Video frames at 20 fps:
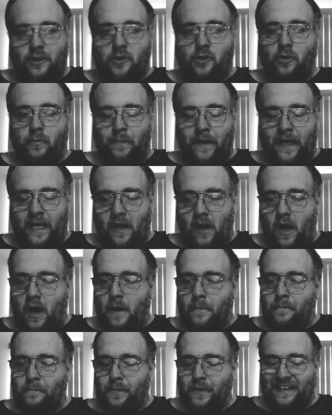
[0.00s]
to be
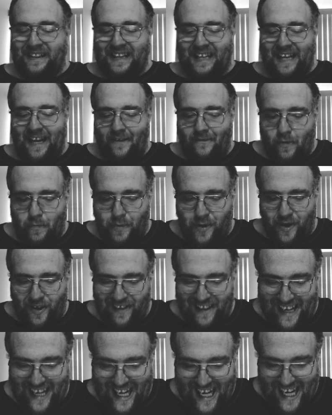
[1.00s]

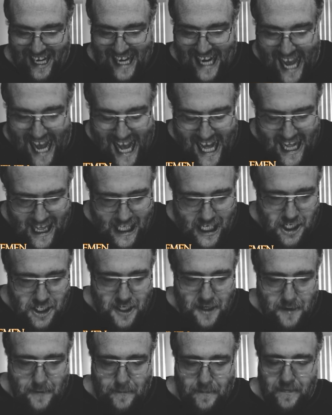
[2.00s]
unbelievable in
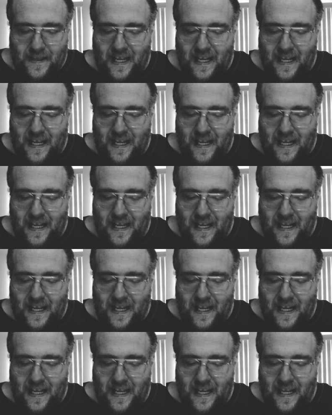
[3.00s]
college.